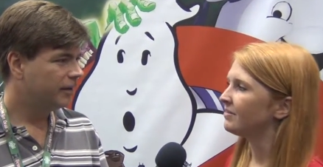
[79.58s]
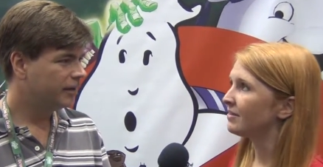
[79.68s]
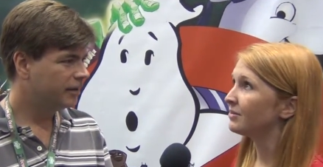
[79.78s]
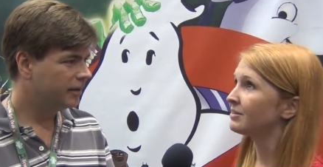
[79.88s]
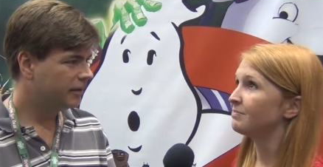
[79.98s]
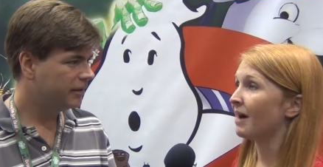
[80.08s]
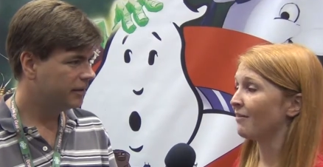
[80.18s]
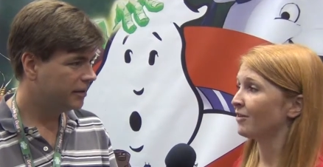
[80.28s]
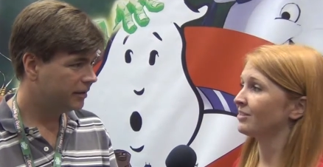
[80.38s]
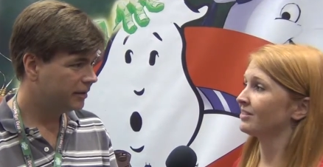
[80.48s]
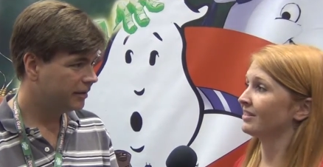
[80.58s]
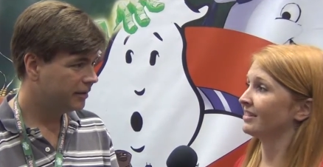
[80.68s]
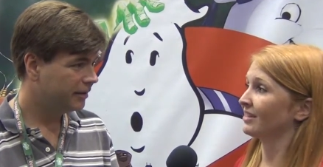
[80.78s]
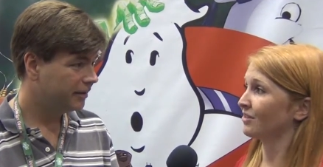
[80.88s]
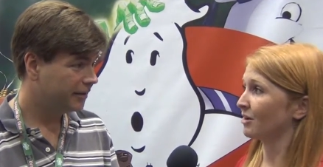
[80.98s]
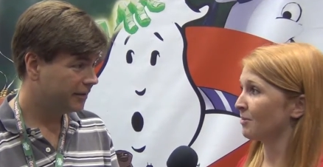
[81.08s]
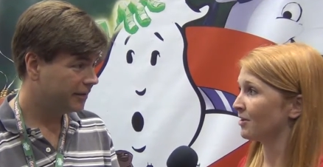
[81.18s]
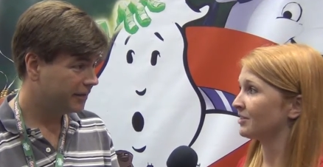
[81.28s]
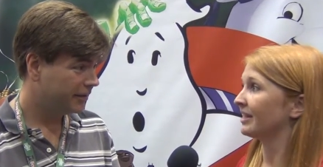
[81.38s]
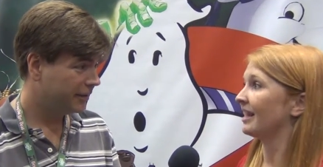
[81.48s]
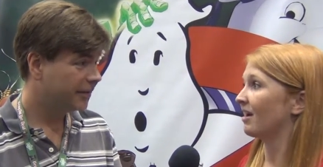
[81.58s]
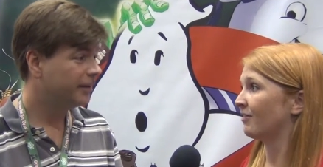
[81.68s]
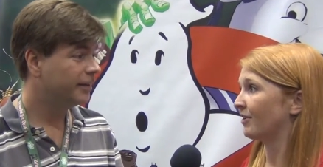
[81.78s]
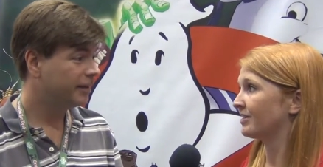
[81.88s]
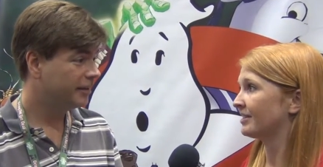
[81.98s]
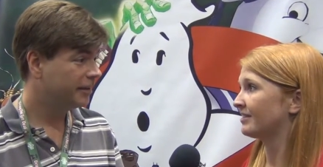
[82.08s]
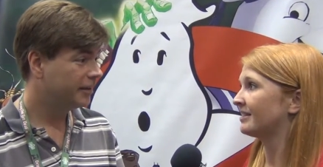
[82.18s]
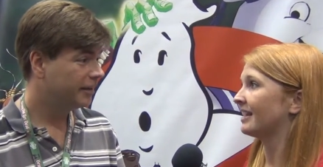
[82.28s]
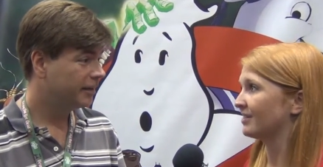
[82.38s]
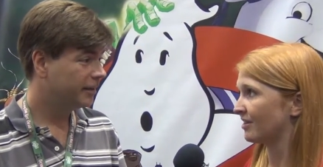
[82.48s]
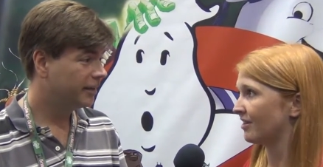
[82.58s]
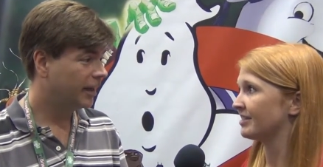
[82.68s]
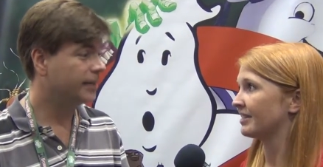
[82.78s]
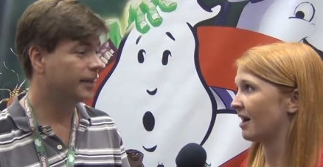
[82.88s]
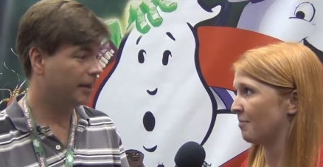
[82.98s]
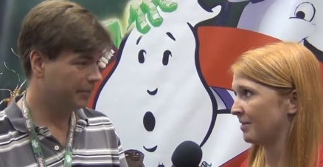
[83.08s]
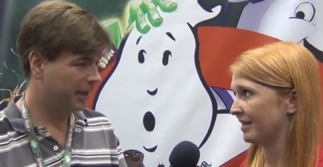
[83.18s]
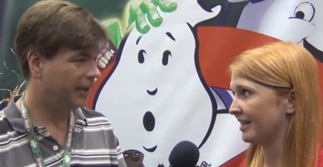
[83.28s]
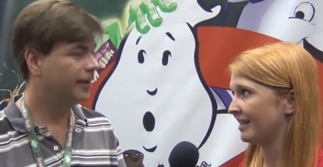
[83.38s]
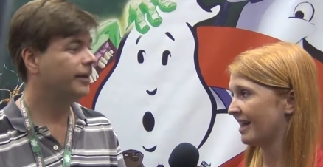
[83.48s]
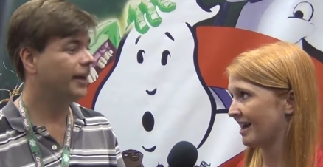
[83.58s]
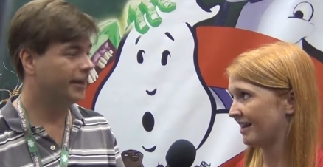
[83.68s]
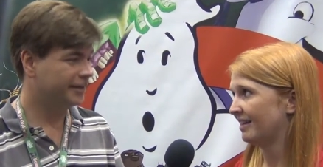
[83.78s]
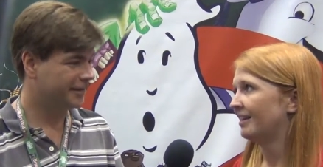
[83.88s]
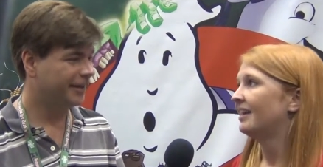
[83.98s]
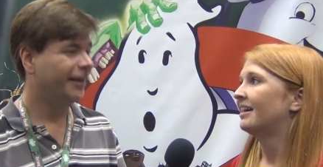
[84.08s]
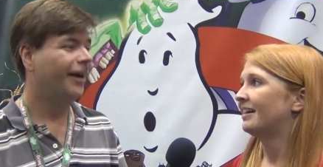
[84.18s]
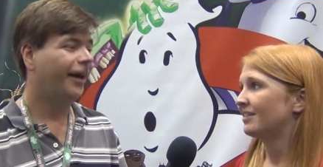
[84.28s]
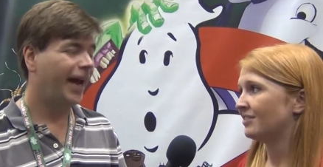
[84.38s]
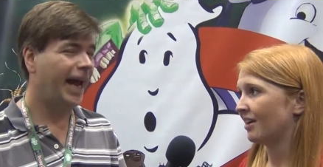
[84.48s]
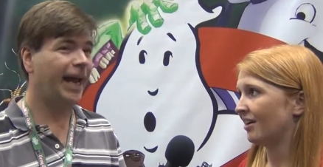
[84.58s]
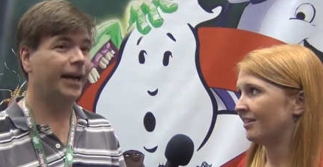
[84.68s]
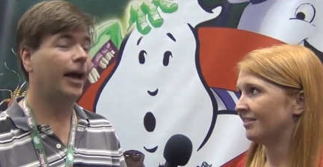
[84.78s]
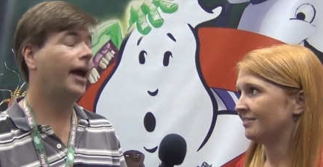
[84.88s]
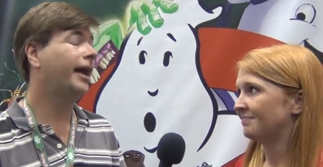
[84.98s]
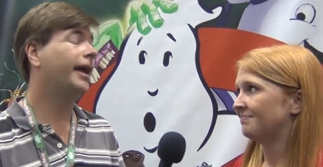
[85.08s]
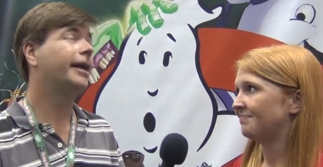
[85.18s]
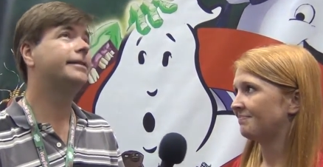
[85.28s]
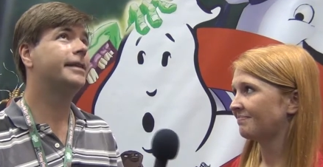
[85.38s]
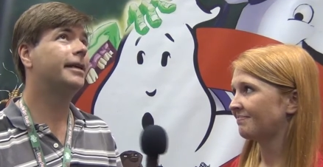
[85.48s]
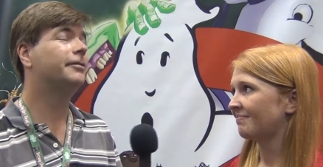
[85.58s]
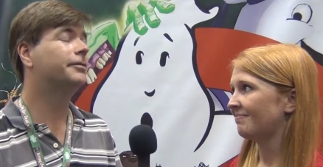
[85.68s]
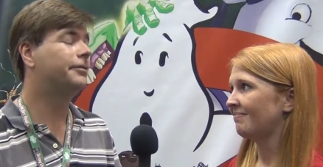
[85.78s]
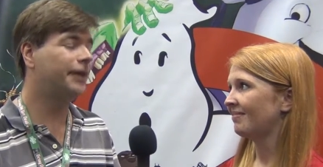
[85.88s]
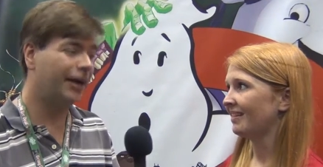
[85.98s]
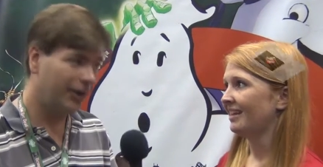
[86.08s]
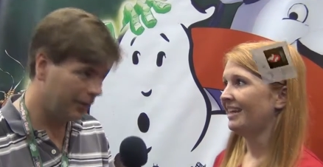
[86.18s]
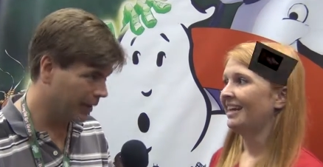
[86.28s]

Speaker 1: it was my first Kickstarter personally and our first Kickstarter as a company. Yeah. So and,
Speaker 2: and, it did very